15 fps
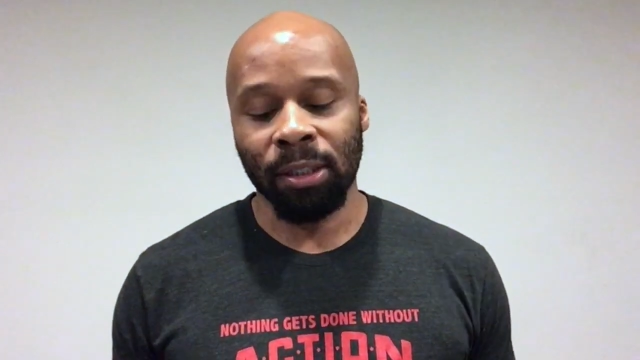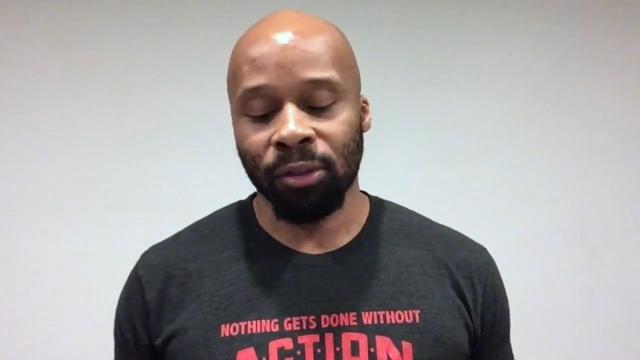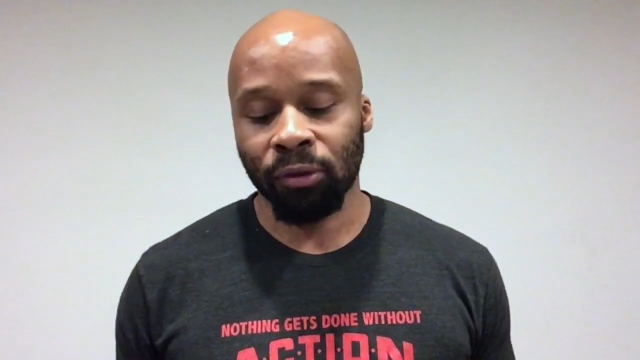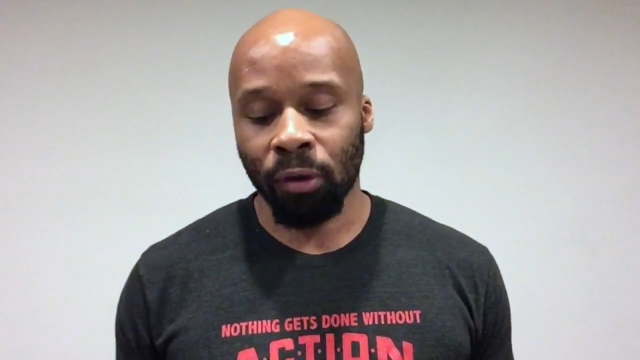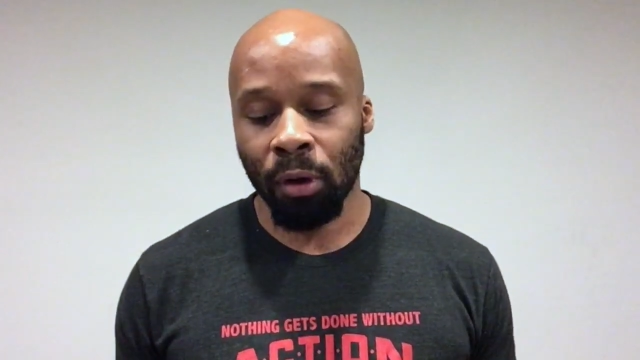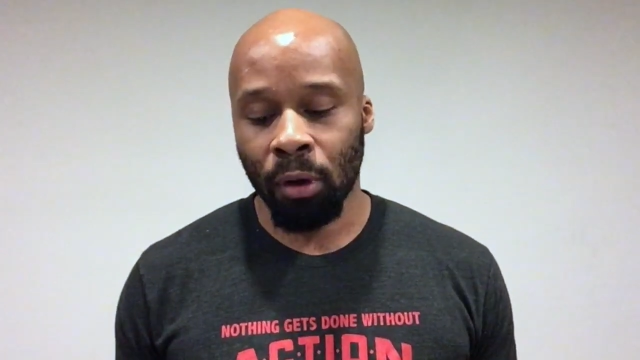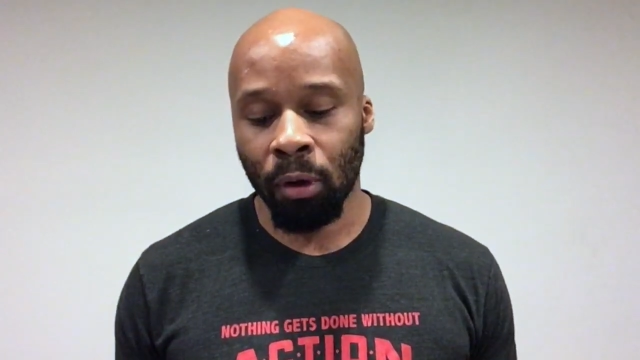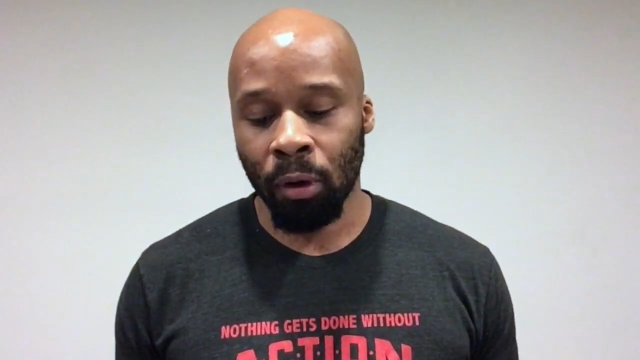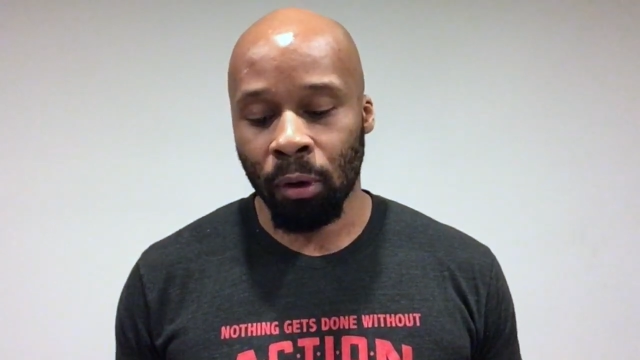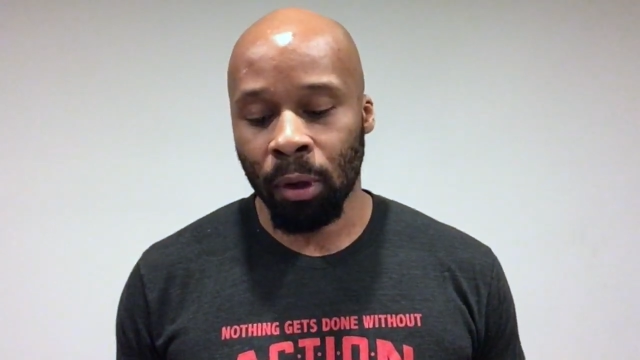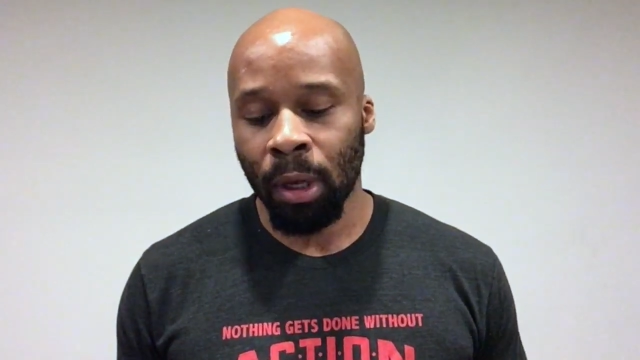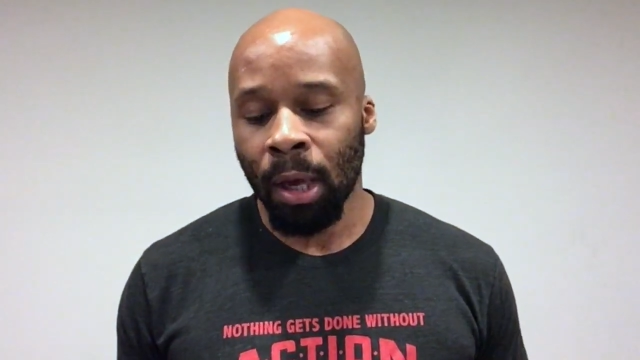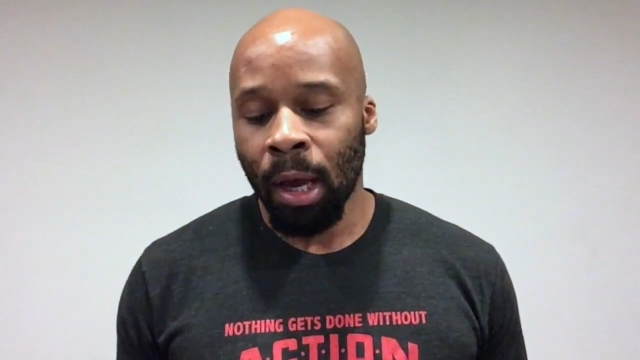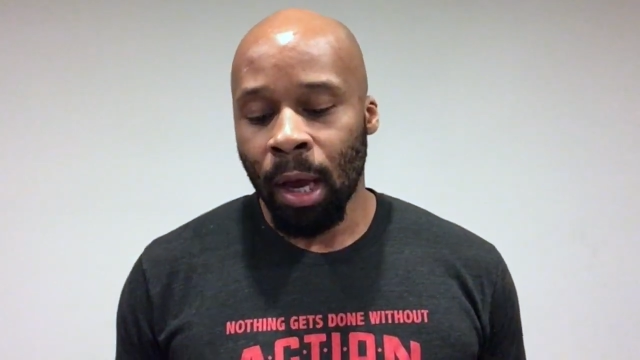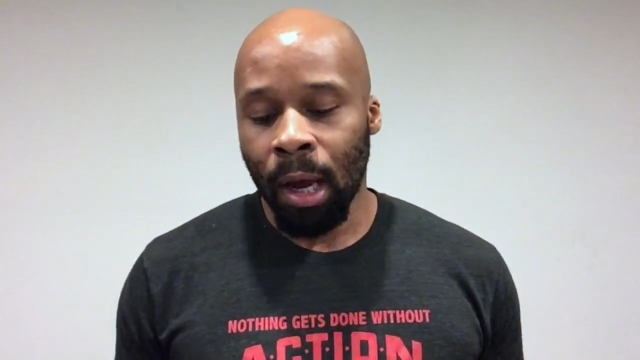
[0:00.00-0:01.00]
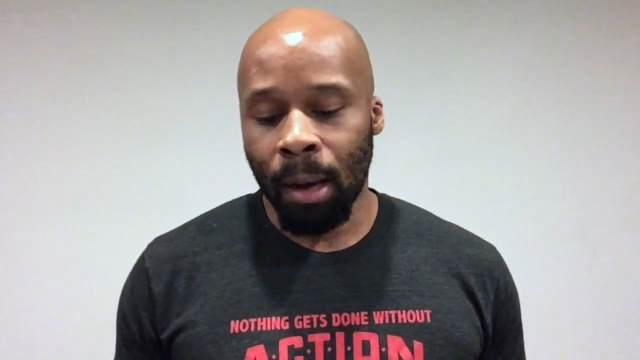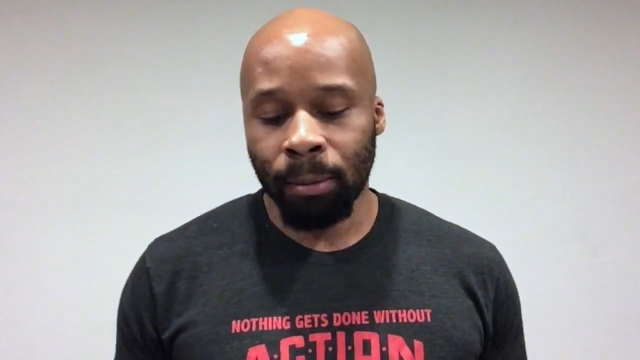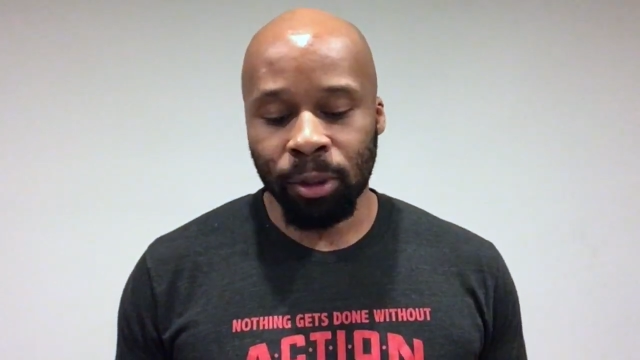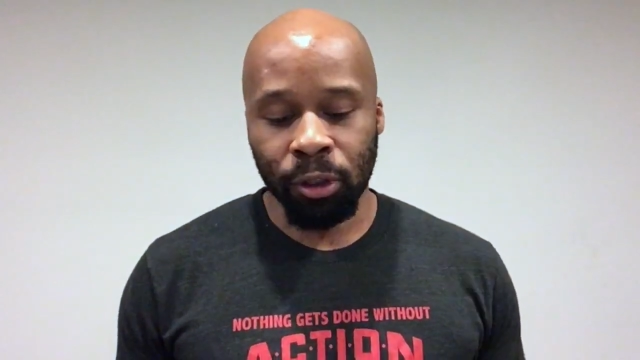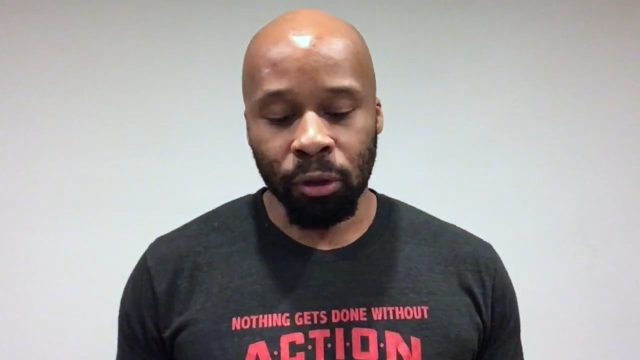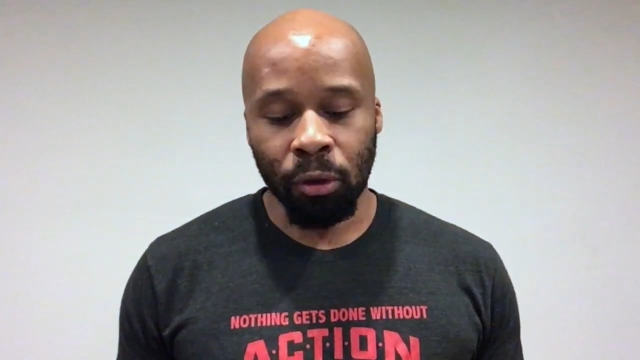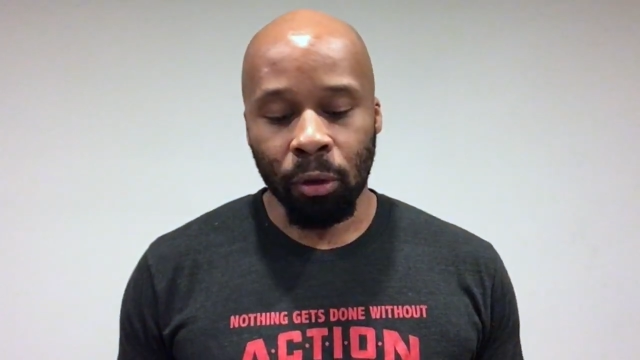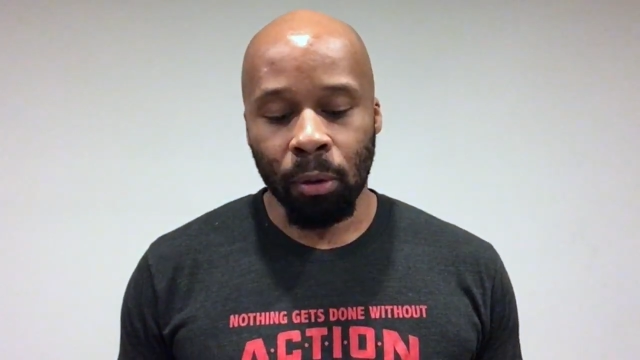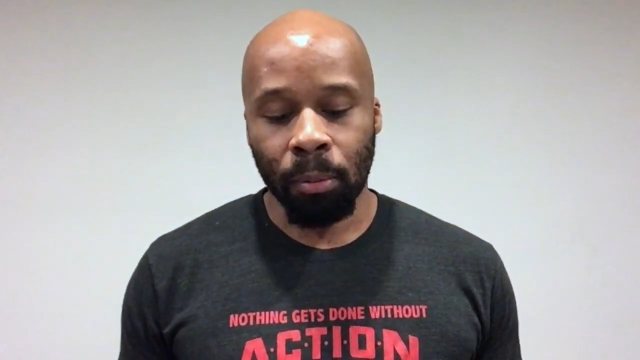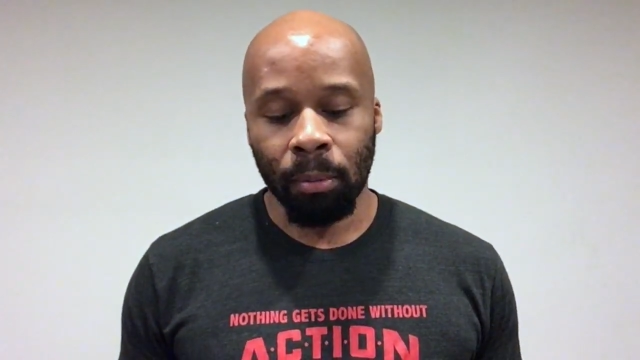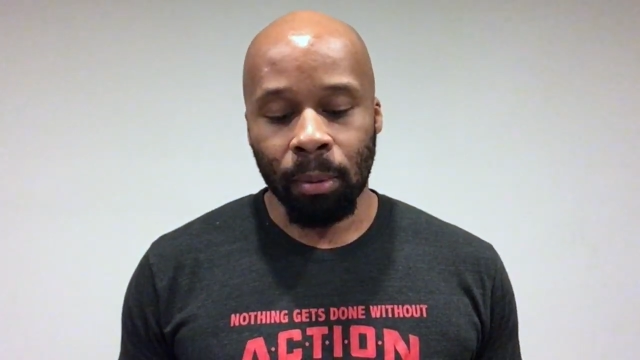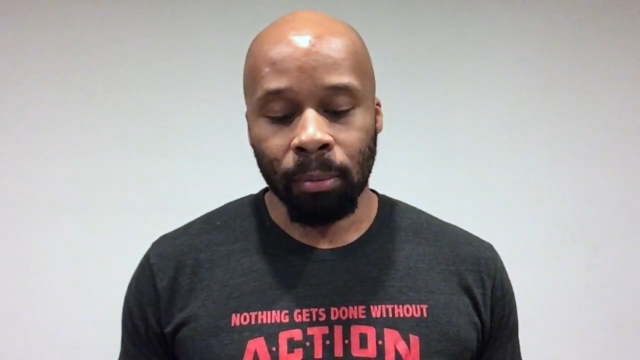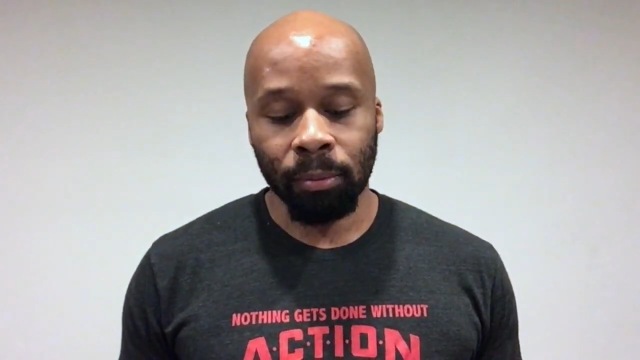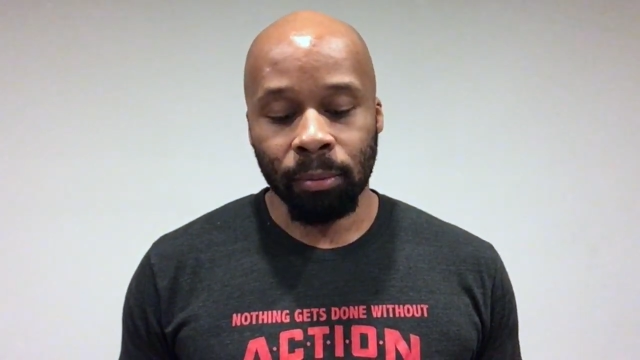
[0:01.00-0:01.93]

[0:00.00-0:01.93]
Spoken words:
strong. Jeryl